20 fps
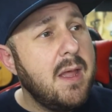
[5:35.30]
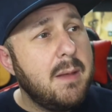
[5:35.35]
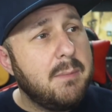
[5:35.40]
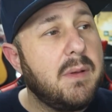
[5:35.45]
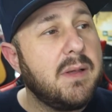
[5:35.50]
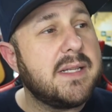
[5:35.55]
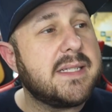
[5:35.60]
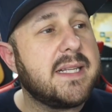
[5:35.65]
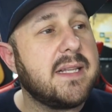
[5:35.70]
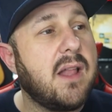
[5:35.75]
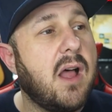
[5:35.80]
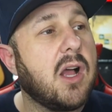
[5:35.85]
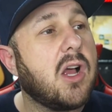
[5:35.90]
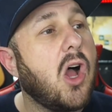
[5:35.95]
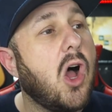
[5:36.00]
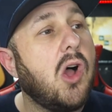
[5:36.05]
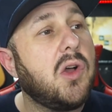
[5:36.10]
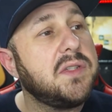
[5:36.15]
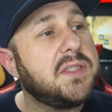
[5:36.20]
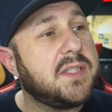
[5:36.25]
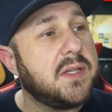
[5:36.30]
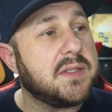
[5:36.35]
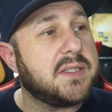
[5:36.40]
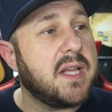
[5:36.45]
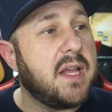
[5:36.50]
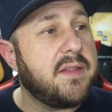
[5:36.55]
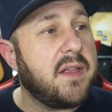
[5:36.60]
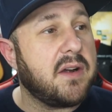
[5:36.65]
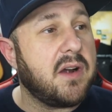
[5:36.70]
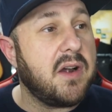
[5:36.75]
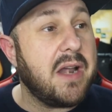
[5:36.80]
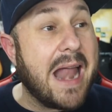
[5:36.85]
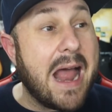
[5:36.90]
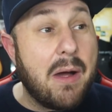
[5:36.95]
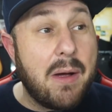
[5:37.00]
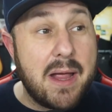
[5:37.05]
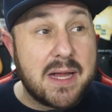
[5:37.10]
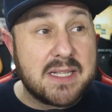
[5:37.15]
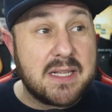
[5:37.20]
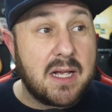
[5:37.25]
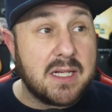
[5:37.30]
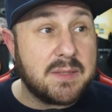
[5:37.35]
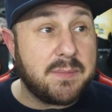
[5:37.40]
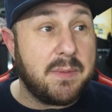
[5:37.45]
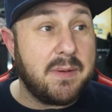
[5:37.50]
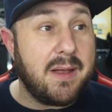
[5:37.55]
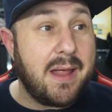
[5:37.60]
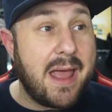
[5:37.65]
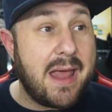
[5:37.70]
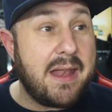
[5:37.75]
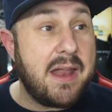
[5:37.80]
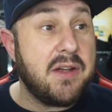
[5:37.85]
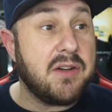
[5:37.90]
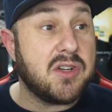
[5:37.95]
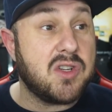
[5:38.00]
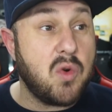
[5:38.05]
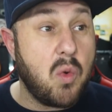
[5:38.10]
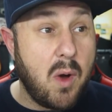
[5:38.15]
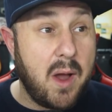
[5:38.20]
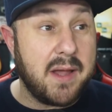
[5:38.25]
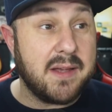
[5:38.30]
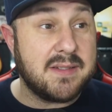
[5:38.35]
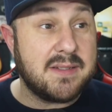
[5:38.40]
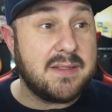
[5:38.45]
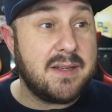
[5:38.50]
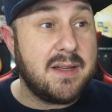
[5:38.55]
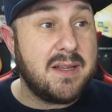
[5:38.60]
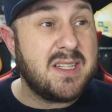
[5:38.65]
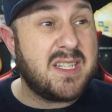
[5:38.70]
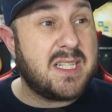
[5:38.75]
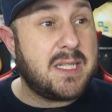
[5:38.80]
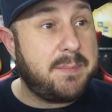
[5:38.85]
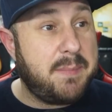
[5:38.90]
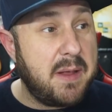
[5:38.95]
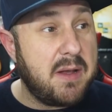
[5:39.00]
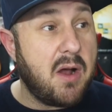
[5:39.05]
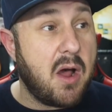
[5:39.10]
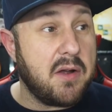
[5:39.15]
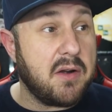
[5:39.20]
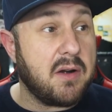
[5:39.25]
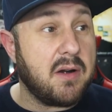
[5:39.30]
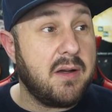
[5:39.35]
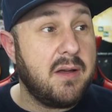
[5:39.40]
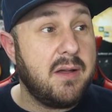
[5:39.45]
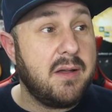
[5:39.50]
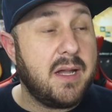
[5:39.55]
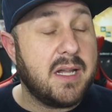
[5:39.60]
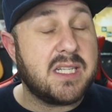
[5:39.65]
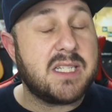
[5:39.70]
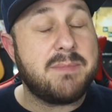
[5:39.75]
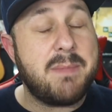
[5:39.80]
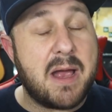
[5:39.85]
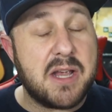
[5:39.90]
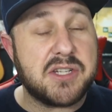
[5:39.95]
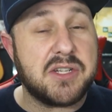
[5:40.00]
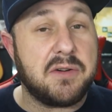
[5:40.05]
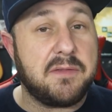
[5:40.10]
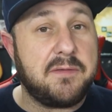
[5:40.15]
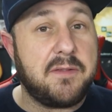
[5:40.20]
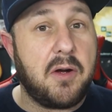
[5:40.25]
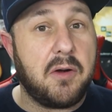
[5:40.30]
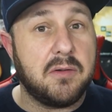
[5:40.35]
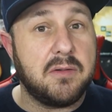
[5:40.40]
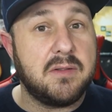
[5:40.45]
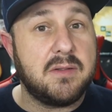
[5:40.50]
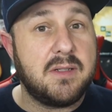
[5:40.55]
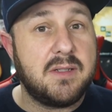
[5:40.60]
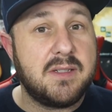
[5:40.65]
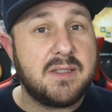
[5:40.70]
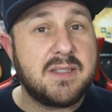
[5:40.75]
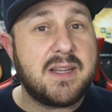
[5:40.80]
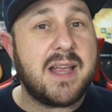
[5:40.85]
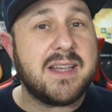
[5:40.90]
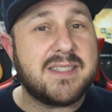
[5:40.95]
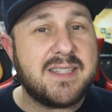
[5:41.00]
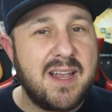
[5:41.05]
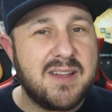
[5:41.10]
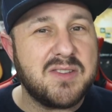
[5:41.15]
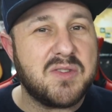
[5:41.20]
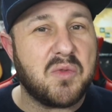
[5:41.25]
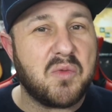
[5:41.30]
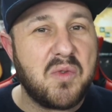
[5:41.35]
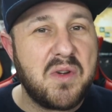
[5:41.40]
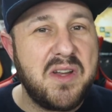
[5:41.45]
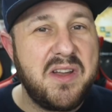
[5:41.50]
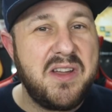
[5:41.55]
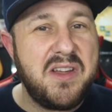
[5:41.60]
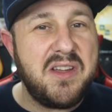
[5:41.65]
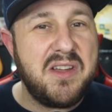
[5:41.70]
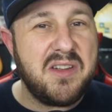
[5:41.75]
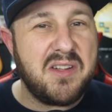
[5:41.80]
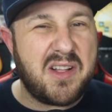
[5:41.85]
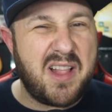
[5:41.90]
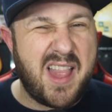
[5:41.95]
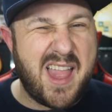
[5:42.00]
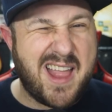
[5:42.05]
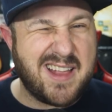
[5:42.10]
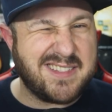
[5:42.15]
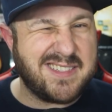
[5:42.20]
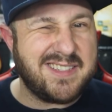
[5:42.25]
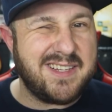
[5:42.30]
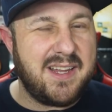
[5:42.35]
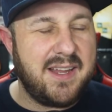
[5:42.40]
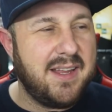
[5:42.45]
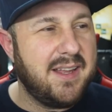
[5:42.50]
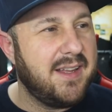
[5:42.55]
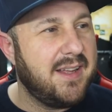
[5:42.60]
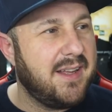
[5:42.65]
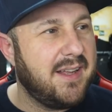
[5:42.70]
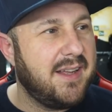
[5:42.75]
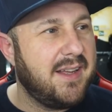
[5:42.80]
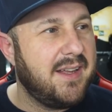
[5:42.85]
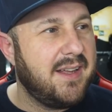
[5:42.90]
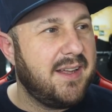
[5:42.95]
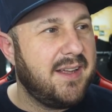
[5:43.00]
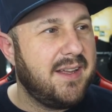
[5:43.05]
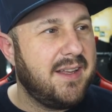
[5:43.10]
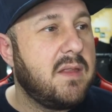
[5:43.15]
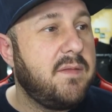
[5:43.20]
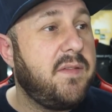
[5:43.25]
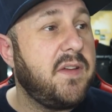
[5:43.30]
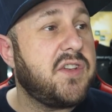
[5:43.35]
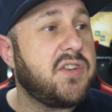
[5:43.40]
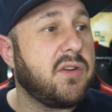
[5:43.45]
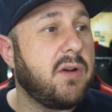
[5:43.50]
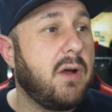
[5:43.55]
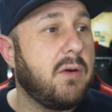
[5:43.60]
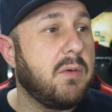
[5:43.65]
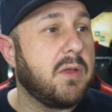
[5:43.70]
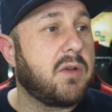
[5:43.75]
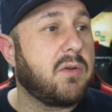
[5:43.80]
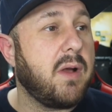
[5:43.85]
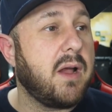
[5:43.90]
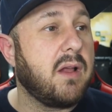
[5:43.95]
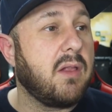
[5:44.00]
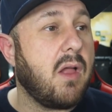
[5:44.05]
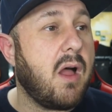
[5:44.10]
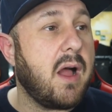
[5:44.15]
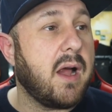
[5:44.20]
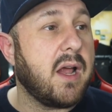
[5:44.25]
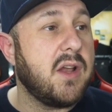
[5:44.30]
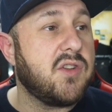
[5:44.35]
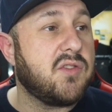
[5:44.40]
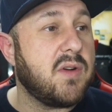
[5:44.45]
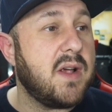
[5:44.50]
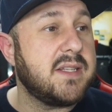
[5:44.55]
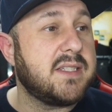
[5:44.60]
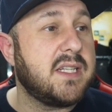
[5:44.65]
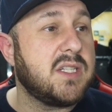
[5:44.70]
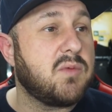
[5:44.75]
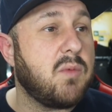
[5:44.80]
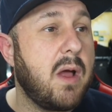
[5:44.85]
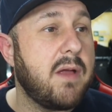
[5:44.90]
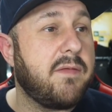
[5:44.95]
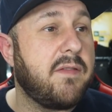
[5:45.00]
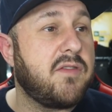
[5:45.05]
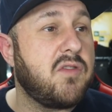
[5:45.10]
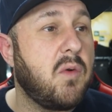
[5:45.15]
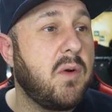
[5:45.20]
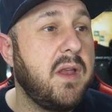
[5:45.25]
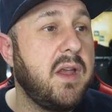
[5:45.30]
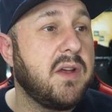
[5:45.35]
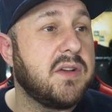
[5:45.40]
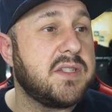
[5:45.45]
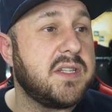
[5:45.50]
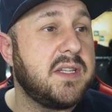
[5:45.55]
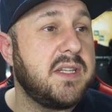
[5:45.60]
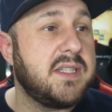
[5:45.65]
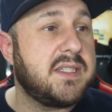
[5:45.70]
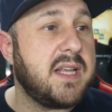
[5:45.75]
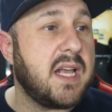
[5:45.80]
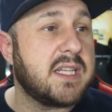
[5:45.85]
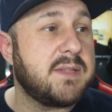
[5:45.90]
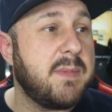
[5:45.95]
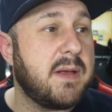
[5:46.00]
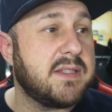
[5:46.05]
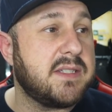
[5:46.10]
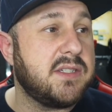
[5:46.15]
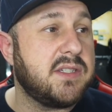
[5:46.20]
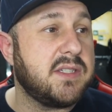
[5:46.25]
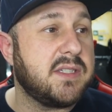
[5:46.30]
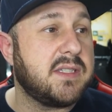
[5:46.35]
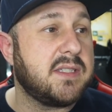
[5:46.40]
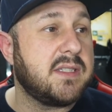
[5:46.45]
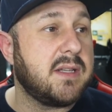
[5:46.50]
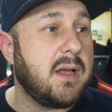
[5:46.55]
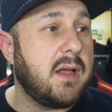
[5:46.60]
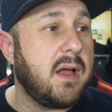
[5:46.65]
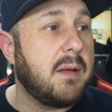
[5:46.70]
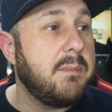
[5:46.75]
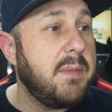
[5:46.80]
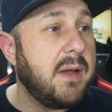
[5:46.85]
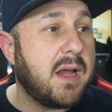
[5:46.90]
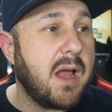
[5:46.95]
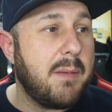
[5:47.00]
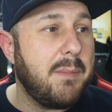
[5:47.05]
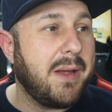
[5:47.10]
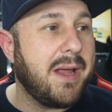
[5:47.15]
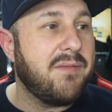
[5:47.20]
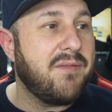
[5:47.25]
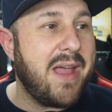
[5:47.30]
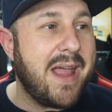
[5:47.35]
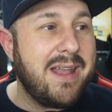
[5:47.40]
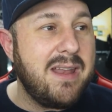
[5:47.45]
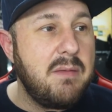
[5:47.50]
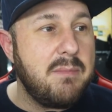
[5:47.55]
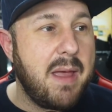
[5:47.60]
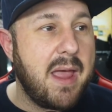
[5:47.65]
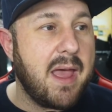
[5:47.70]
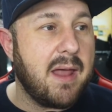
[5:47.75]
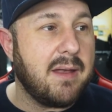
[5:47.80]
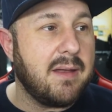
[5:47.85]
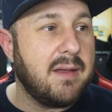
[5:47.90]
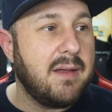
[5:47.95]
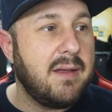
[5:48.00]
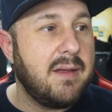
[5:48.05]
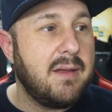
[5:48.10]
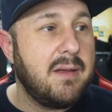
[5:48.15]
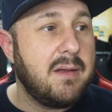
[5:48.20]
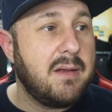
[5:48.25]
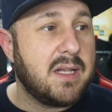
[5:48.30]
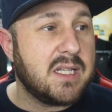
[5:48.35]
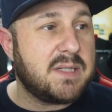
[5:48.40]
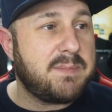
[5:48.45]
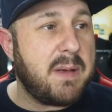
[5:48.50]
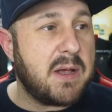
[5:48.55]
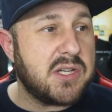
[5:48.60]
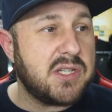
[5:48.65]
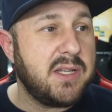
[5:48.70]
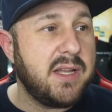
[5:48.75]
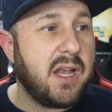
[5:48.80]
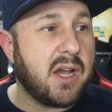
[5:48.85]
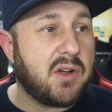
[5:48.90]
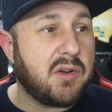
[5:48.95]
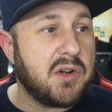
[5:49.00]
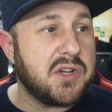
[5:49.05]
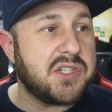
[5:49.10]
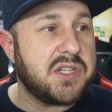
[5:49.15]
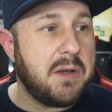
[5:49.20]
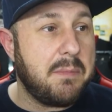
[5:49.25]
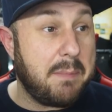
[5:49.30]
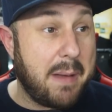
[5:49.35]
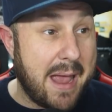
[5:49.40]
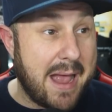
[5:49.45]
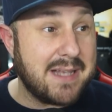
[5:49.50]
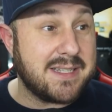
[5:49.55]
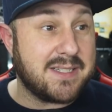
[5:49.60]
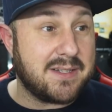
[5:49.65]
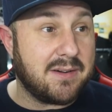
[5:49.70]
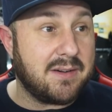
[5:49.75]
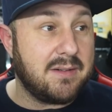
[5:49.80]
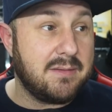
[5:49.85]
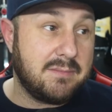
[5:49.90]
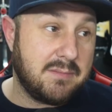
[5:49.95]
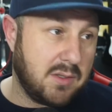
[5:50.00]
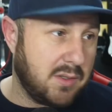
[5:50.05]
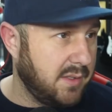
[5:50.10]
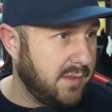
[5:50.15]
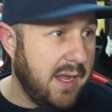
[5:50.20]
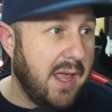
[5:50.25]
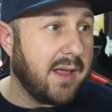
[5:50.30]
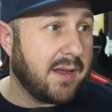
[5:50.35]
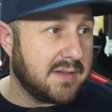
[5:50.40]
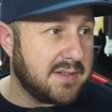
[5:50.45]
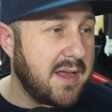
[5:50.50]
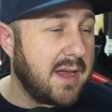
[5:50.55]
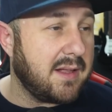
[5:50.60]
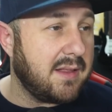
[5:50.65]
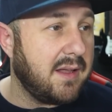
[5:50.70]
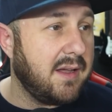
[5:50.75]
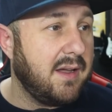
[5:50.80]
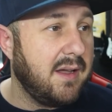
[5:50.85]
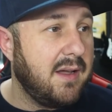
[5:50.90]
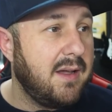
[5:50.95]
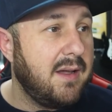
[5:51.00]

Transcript: Melissa Locke also said that her now ex husband had hit her twice, spit on her, and smashed her phone. This guy sounds real classy. The vitriol with Greg Locke addressed his wife of 20 years in these text messages is unbecoming of any man especially a Christian pastor. Well, yeah, exactly.